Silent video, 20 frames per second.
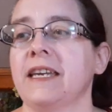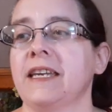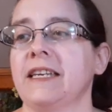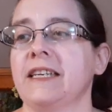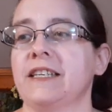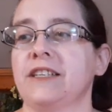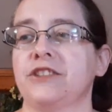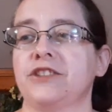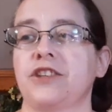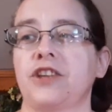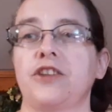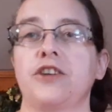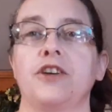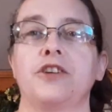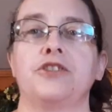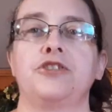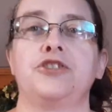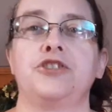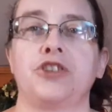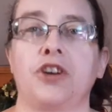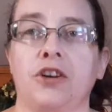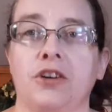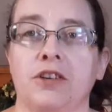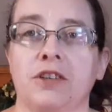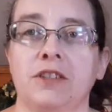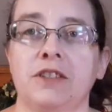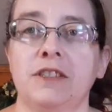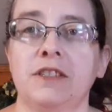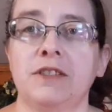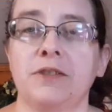is
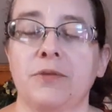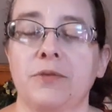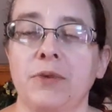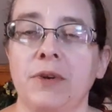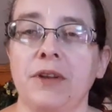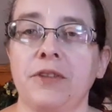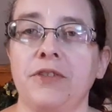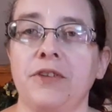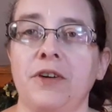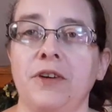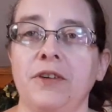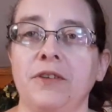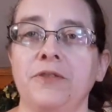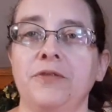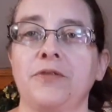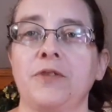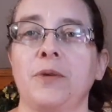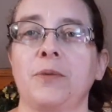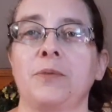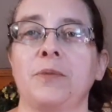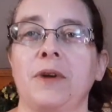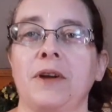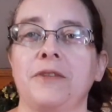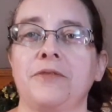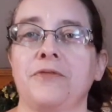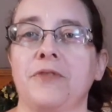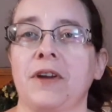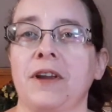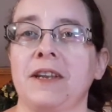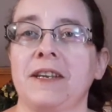Jaws readathon from my
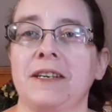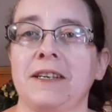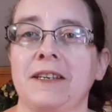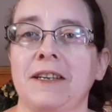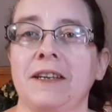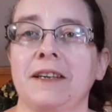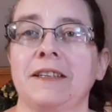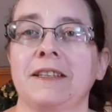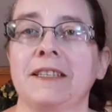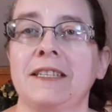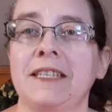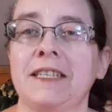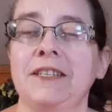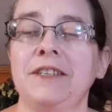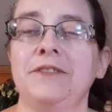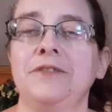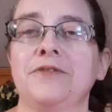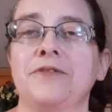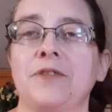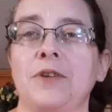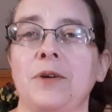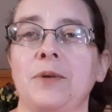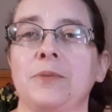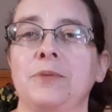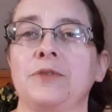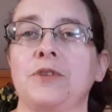friend Lee from